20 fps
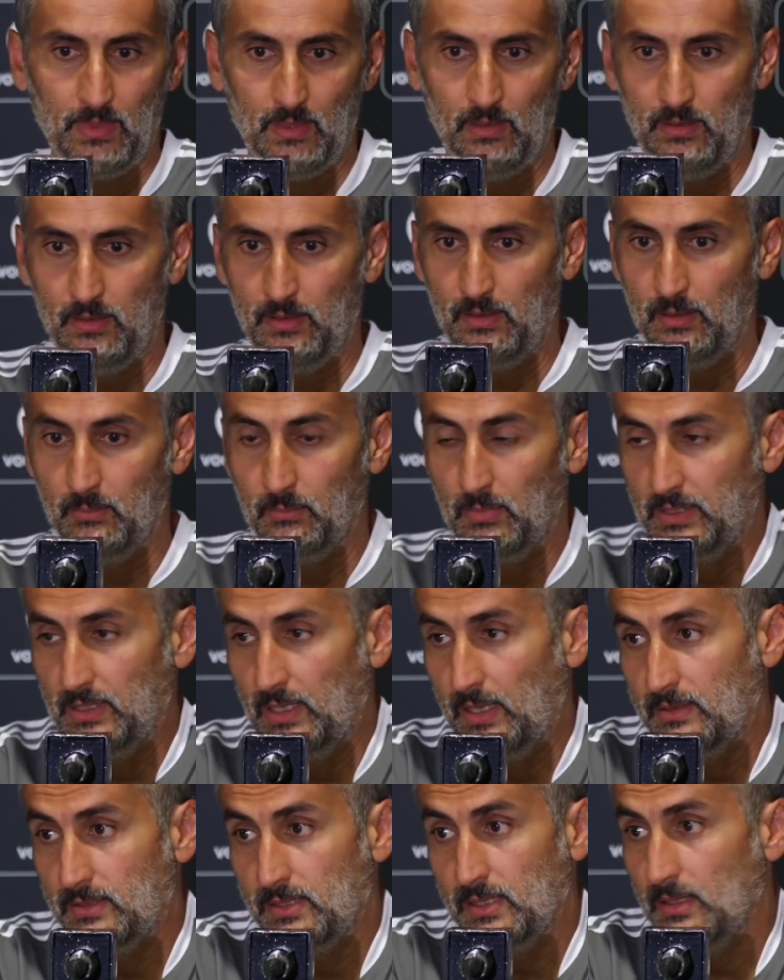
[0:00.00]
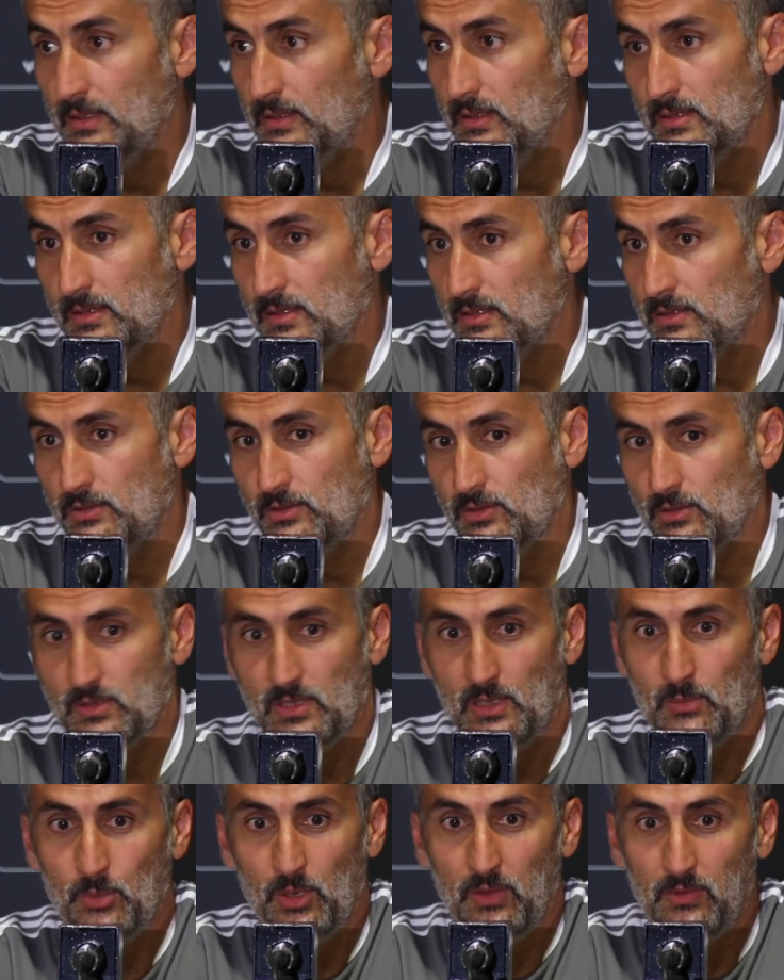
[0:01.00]
But let's see. This is
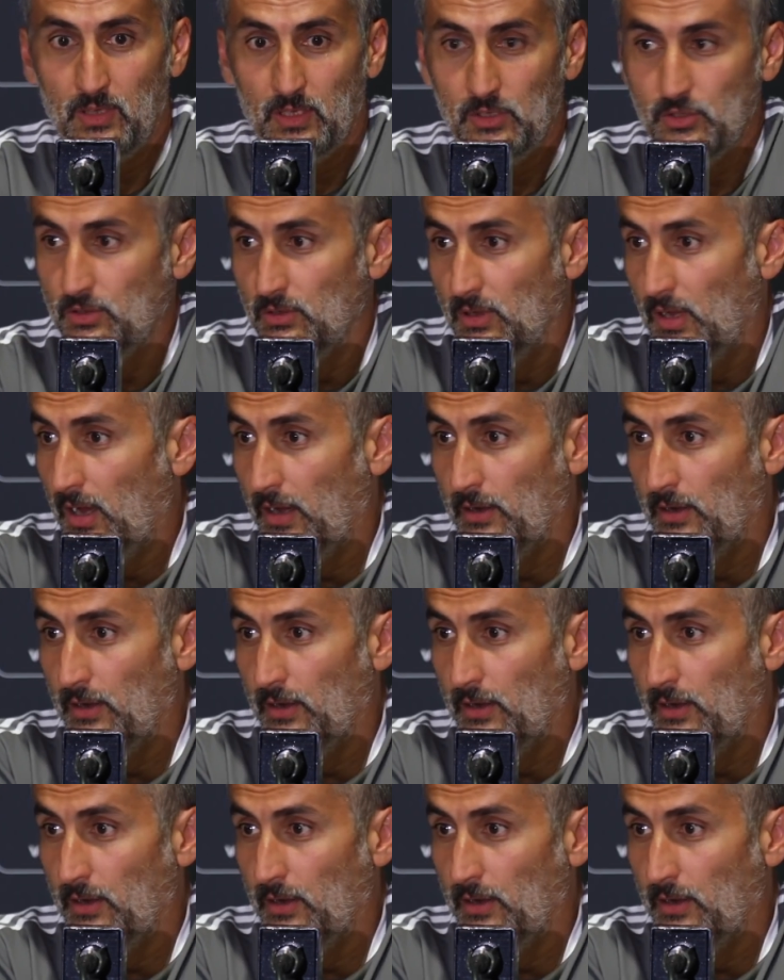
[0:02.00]
just a prediction.